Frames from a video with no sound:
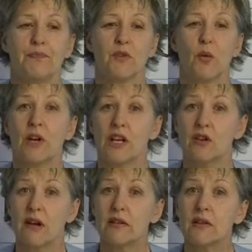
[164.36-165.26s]
when I
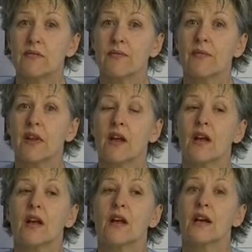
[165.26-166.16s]
travel,
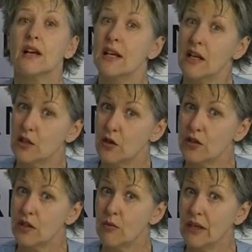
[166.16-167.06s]
as long
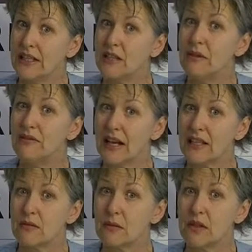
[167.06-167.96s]
as I'm willing to be
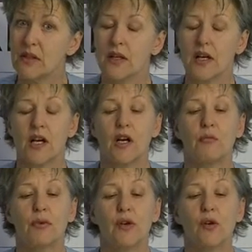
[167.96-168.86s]
flexible.
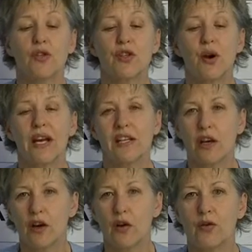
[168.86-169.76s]
But also I
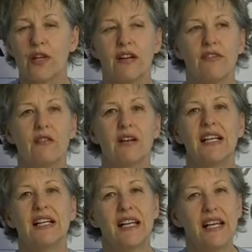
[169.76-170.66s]
know that if I
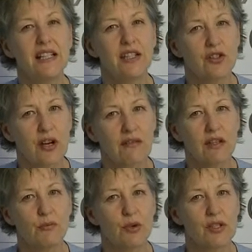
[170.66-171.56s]
really need to travel
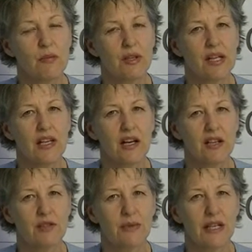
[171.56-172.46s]
and book something at the
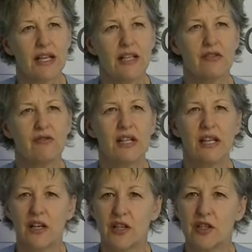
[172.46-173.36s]
last minute and it's really
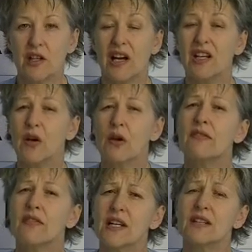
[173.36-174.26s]
urgent, I know I'll
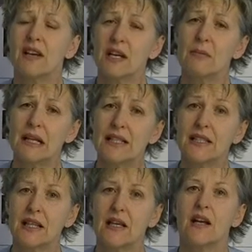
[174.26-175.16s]
find
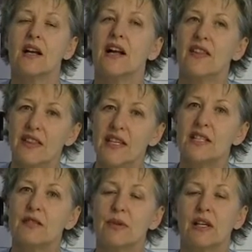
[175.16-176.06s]
availability, and this
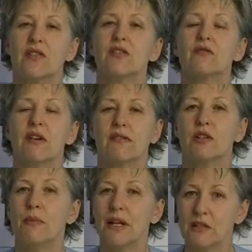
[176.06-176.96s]
is because of
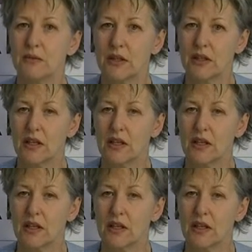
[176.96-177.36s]
revenue management.